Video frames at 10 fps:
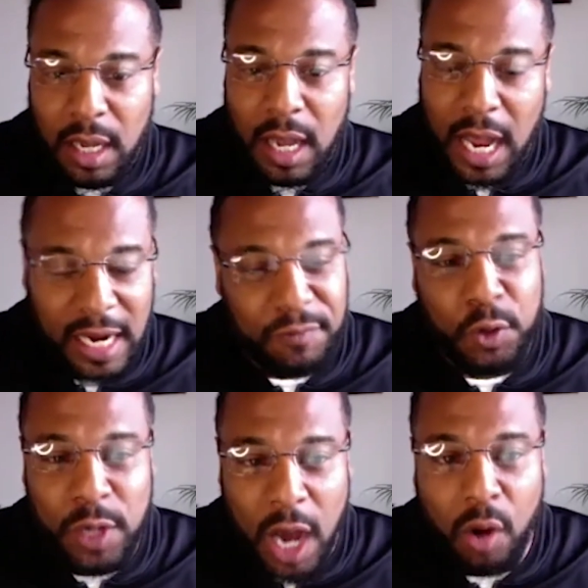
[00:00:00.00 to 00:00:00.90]
And if
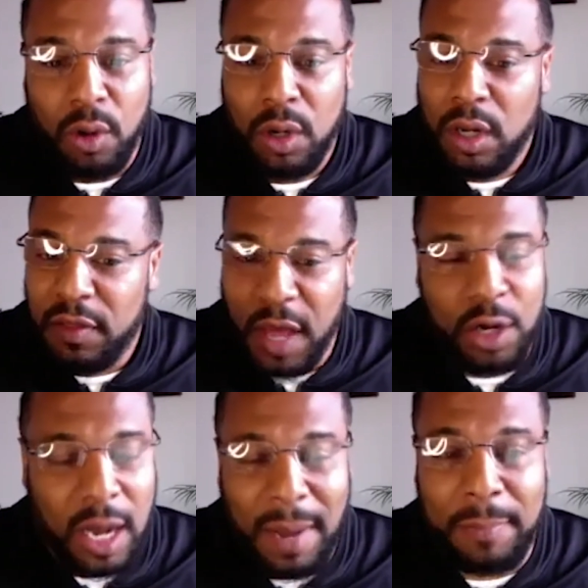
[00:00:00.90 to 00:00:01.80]
you don't, they'll
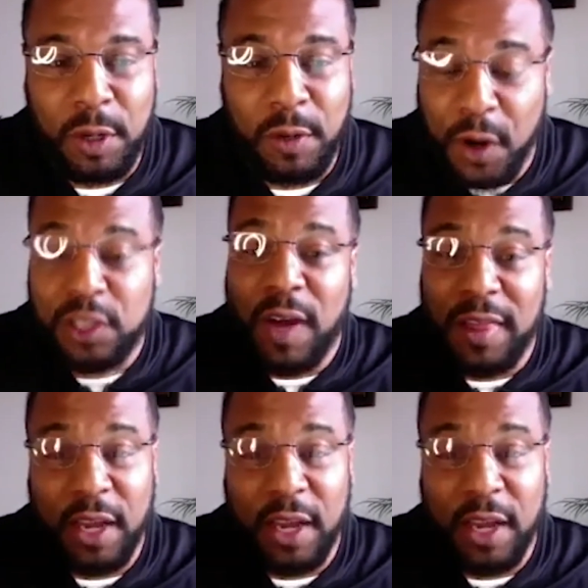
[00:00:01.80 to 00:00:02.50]
come up to you. First of all, they're